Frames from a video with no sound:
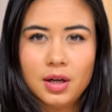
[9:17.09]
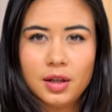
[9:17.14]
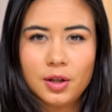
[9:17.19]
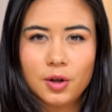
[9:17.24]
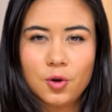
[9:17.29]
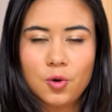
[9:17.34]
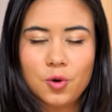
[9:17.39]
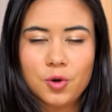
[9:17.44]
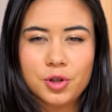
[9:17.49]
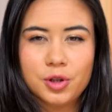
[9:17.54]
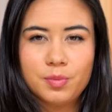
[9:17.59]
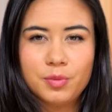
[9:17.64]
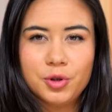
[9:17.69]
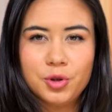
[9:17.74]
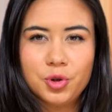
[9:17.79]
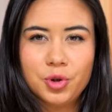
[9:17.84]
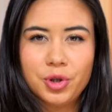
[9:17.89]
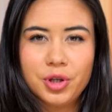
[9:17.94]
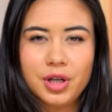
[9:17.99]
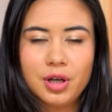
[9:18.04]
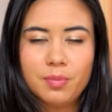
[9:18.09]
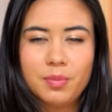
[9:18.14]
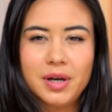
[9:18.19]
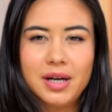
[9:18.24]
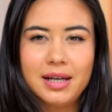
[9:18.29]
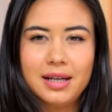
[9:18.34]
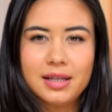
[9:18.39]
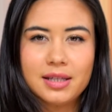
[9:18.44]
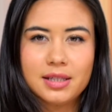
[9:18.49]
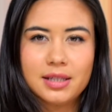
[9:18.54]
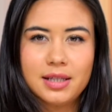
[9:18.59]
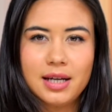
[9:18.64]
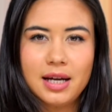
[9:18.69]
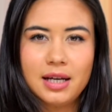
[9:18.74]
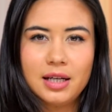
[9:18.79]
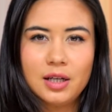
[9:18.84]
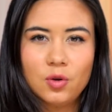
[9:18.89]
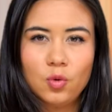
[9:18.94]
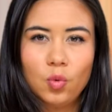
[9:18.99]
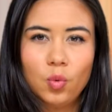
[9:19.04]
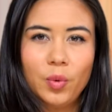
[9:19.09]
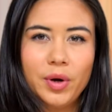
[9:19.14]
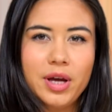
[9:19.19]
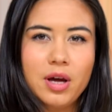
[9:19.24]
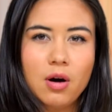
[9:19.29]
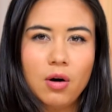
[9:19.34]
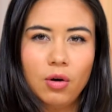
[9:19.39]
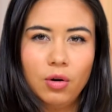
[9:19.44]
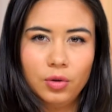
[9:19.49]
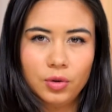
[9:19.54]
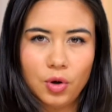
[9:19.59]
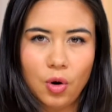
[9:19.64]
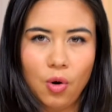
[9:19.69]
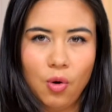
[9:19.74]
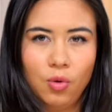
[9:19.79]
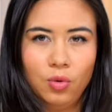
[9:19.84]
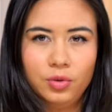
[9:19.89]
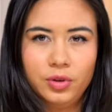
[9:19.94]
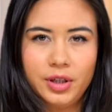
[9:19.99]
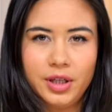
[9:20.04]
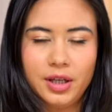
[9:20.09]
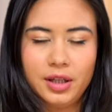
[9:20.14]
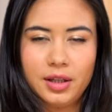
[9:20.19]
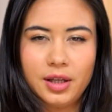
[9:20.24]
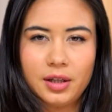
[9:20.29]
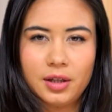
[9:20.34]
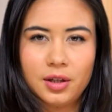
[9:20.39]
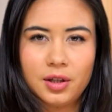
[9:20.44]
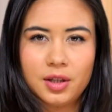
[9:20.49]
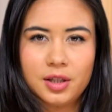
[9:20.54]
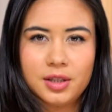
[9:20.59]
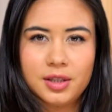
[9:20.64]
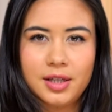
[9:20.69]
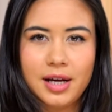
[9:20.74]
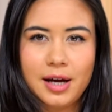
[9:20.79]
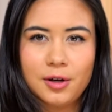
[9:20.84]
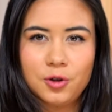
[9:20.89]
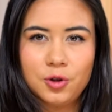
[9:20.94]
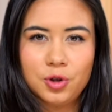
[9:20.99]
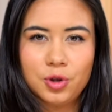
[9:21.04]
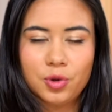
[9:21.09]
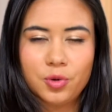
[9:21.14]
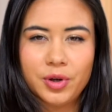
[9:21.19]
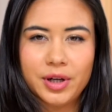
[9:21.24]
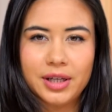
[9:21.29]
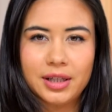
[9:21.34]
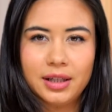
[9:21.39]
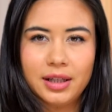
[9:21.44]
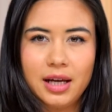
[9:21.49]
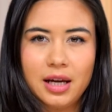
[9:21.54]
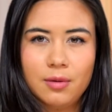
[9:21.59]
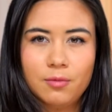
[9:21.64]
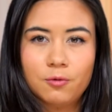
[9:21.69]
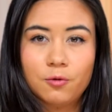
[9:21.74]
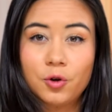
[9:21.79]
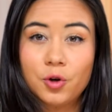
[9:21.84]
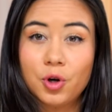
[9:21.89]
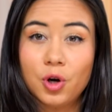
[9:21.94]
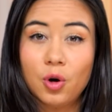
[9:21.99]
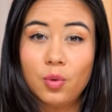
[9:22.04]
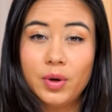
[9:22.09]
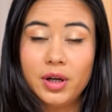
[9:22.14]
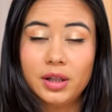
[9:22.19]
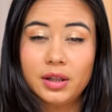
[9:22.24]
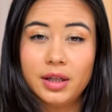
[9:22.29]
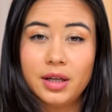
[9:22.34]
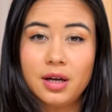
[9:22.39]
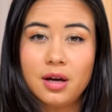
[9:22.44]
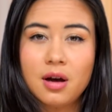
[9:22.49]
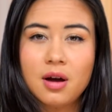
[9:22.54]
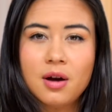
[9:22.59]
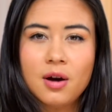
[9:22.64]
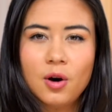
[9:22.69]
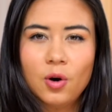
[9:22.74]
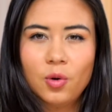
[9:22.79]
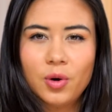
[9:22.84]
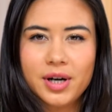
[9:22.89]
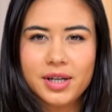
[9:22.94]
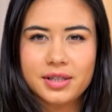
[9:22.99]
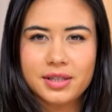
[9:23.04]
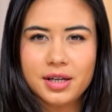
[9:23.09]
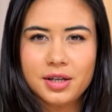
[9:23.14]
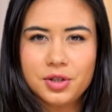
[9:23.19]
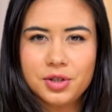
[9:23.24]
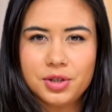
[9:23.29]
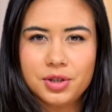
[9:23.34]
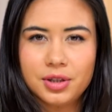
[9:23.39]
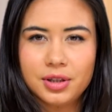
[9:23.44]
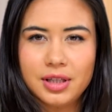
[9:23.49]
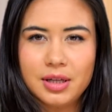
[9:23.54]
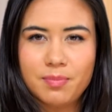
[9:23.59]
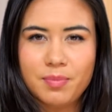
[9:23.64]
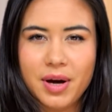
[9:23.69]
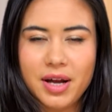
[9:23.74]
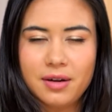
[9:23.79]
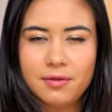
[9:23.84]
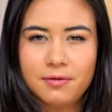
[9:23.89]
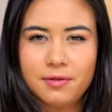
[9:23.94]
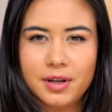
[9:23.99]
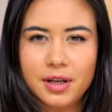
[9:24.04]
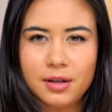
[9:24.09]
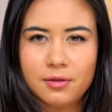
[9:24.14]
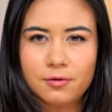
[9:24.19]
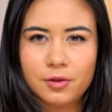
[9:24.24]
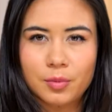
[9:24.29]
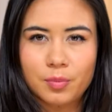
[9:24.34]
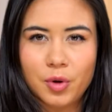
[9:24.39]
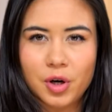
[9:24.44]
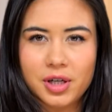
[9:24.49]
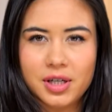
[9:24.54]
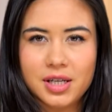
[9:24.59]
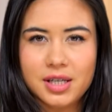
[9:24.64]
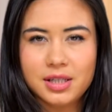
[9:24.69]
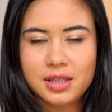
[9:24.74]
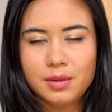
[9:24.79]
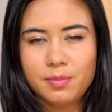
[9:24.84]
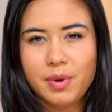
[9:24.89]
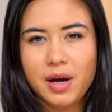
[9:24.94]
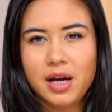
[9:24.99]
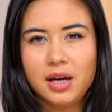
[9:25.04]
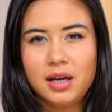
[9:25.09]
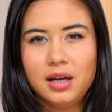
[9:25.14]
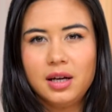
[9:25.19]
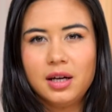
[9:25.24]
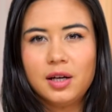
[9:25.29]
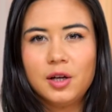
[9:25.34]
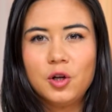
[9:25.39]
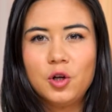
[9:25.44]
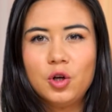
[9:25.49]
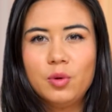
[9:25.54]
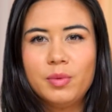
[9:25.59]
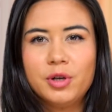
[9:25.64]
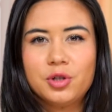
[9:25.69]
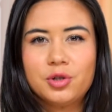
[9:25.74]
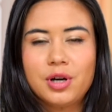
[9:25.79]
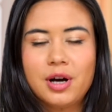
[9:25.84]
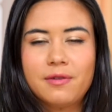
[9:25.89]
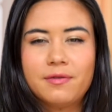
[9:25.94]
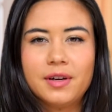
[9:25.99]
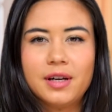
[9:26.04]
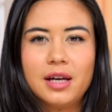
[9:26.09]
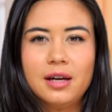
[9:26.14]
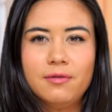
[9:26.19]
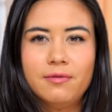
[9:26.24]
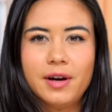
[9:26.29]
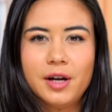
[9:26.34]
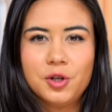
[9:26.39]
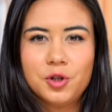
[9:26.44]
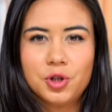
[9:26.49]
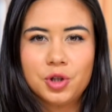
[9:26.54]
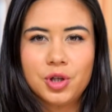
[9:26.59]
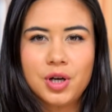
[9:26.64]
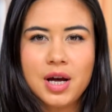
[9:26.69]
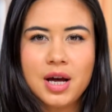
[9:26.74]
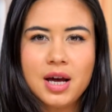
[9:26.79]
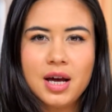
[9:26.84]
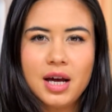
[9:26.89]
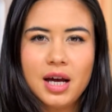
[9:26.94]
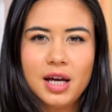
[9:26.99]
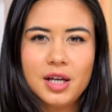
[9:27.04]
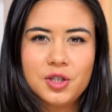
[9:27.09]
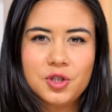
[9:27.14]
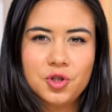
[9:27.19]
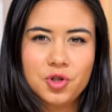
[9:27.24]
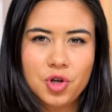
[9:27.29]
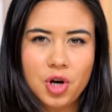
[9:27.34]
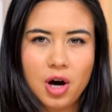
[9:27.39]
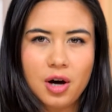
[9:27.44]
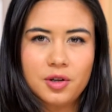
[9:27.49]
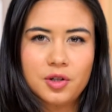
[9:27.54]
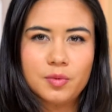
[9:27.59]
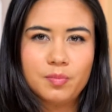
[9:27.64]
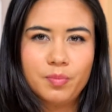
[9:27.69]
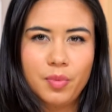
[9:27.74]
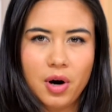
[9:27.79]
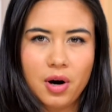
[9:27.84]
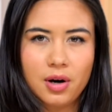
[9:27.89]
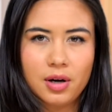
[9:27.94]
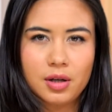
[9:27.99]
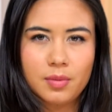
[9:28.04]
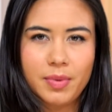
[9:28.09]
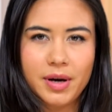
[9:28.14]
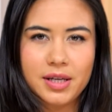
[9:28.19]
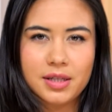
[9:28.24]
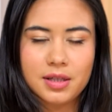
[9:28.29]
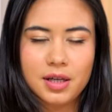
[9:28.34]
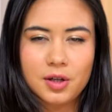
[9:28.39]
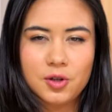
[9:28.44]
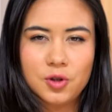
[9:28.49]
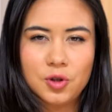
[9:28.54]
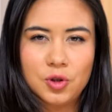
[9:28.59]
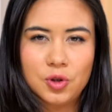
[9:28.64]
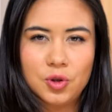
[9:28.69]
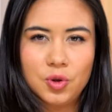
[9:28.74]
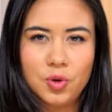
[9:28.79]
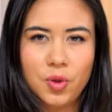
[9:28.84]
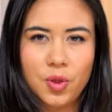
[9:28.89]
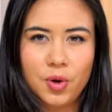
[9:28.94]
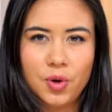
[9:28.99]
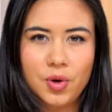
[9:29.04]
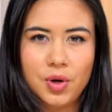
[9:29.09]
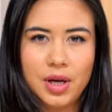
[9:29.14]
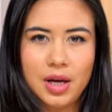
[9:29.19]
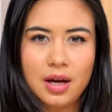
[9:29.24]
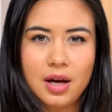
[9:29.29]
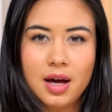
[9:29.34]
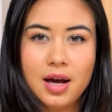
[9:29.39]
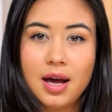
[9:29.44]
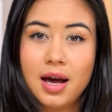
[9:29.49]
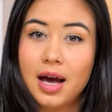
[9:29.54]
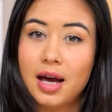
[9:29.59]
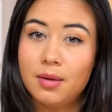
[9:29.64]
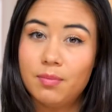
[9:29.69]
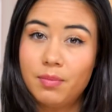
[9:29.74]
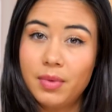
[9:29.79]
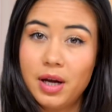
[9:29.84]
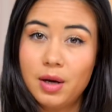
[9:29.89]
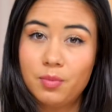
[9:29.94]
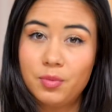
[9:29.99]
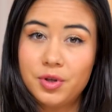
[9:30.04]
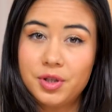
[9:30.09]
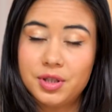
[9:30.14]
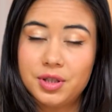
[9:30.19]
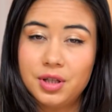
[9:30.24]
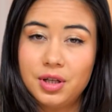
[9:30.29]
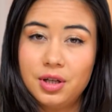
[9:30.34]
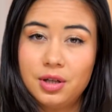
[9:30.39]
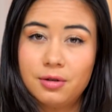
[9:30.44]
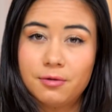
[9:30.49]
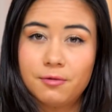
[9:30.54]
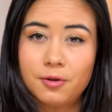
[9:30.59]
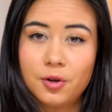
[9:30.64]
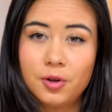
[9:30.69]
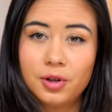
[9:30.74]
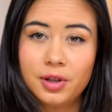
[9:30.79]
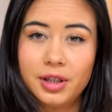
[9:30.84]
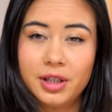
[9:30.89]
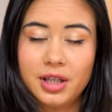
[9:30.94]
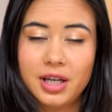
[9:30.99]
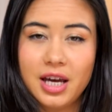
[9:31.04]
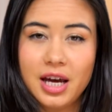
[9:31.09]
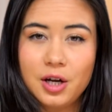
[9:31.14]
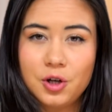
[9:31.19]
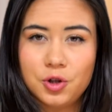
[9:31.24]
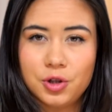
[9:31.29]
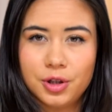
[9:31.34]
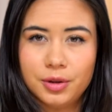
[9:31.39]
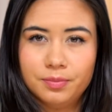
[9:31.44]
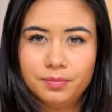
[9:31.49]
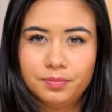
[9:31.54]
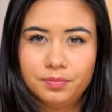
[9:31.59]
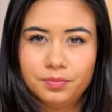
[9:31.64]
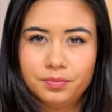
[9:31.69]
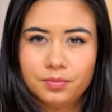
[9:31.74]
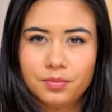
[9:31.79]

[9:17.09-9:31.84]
The court's majority opinion stated, We hold only that the statutory claim for knowingly or intentionally benefiting from participating in a human trafficking venture is not barred by Section 230 and may proceed to further litigation.